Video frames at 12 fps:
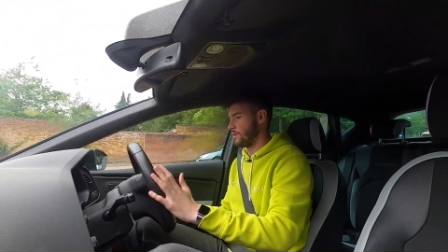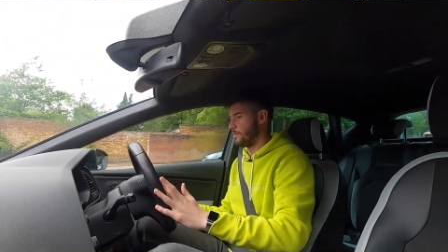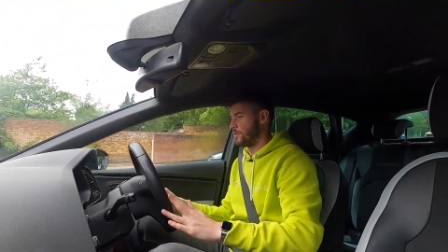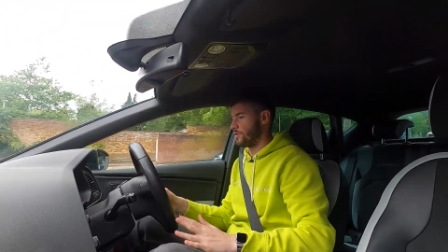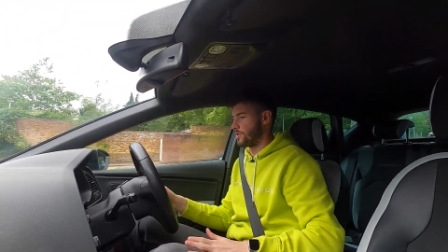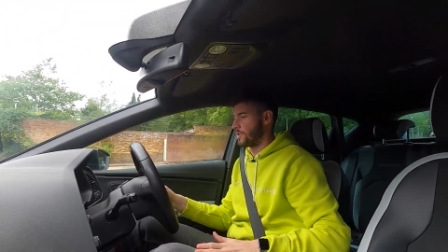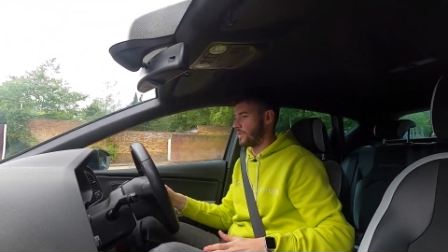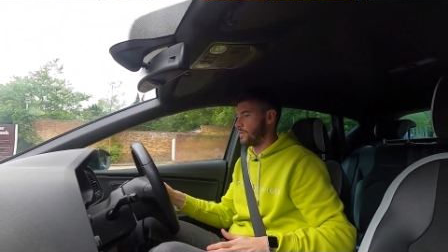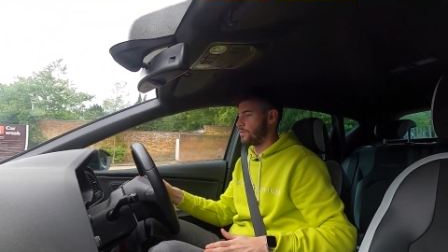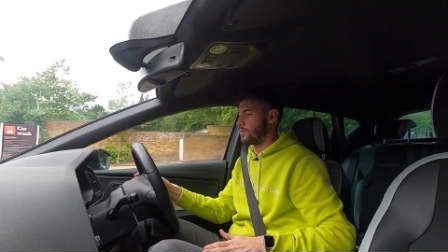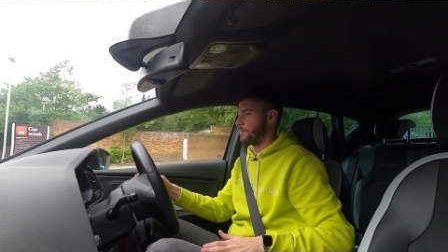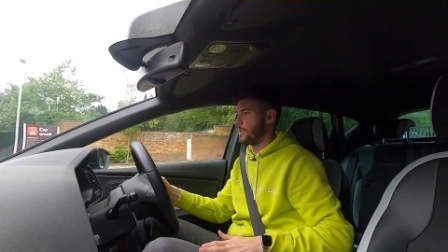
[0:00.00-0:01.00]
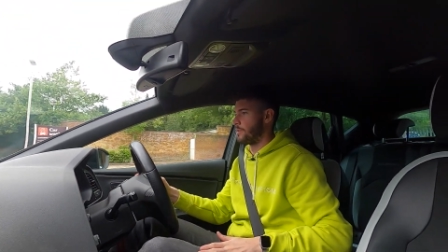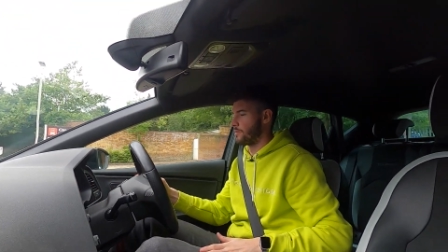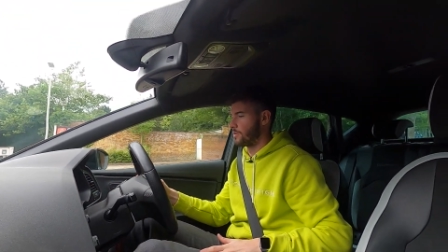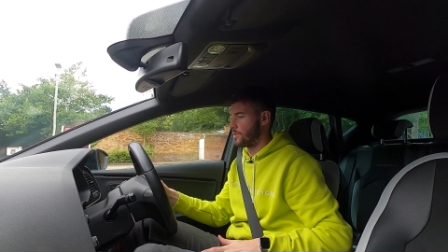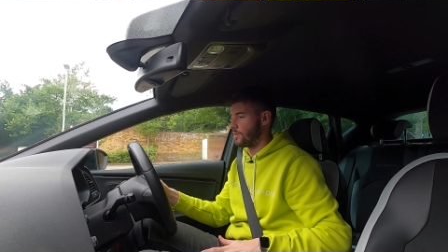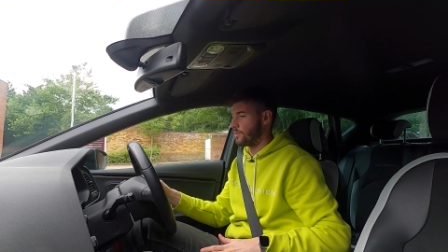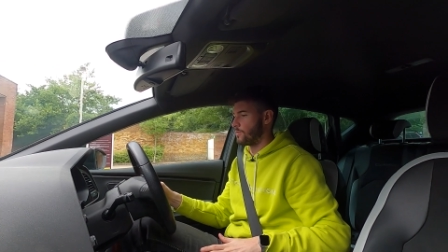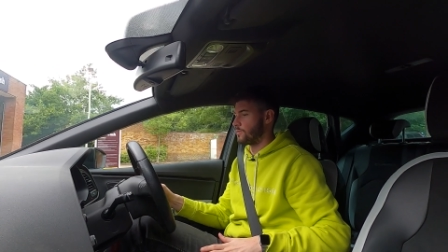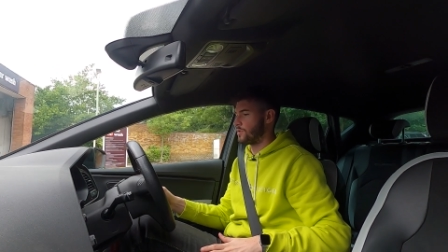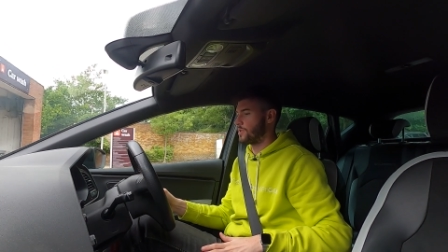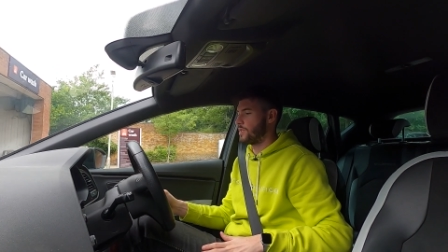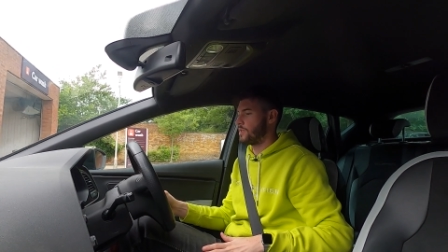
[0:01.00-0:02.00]
let me just get the trip out so you can all
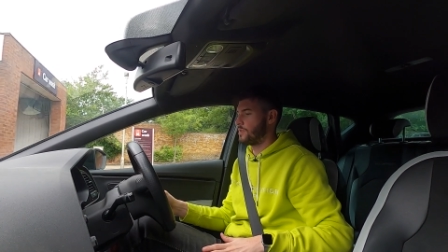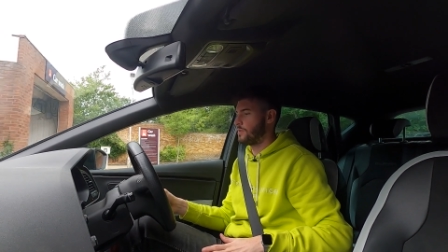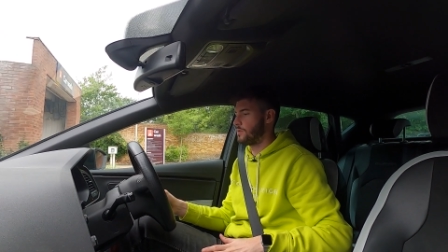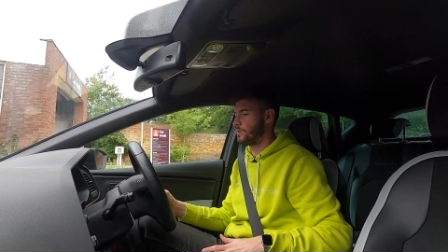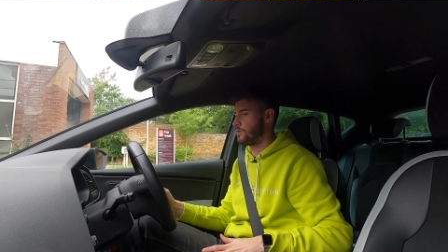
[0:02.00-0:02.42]
see.